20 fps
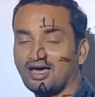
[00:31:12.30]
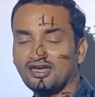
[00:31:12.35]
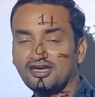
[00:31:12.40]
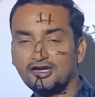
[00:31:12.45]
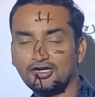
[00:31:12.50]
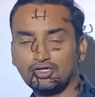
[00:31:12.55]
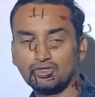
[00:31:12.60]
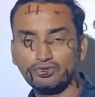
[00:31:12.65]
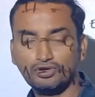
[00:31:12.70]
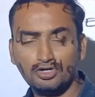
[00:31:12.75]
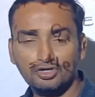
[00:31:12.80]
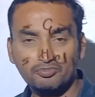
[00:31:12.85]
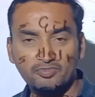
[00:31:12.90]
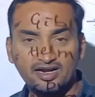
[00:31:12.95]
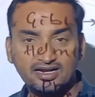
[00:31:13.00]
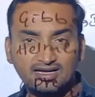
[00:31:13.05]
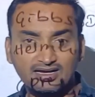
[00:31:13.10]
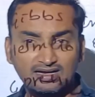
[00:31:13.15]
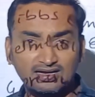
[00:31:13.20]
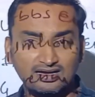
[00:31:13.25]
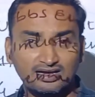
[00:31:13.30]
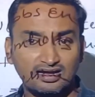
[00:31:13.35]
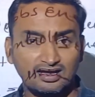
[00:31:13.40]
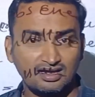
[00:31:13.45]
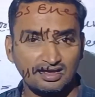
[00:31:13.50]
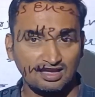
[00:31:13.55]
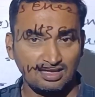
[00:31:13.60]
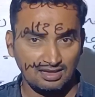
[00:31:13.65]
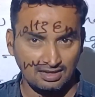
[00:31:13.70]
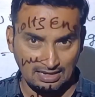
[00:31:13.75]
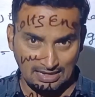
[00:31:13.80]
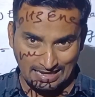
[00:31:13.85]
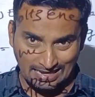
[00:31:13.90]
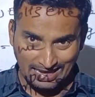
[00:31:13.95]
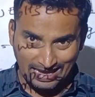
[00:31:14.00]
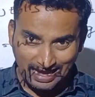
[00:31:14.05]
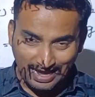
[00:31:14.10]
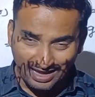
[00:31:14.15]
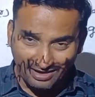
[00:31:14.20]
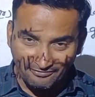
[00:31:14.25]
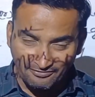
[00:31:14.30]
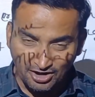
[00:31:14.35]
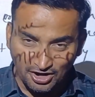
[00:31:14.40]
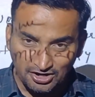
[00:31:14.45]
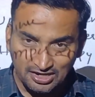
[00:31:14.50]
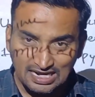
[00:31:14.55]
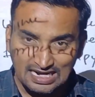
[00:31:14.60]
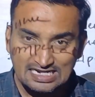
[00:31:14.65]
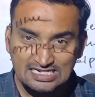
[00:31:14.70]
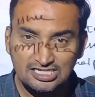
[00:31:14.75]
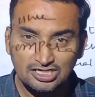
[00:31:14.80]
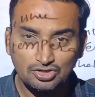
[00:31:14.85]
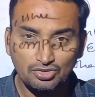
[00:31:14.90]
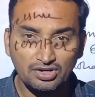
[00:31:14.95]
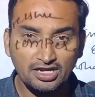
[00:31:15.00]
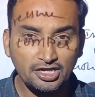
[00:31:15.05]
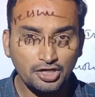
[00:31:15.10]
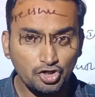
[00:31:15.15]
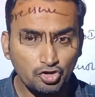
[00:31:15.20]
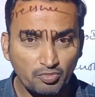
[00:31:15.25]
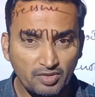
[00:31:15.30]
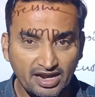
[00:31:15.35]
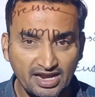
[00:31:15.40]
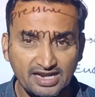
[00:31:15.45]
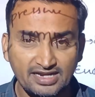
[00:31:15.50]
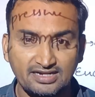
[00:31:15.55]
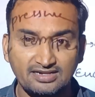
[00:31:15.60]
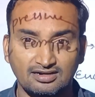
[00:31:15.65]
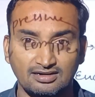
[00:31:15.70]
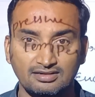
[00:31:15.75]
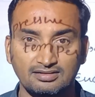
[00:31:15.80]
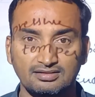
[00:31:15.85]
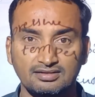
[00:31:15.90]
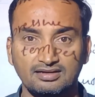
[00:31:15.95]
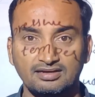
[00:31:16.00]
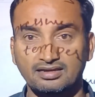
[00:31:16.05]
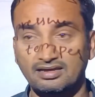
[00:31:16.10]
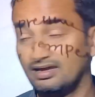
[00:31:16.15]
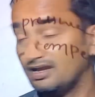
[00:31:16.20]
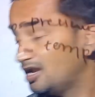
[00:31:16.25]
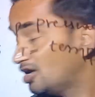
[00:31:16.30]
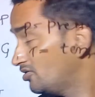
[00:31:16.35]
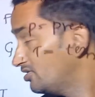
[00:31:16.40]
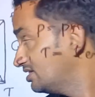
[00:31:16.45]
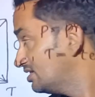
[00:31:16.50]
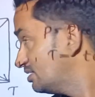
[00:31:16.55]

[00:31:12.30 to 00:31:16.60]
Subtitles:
already told you better, we have to consider only numerator. Now in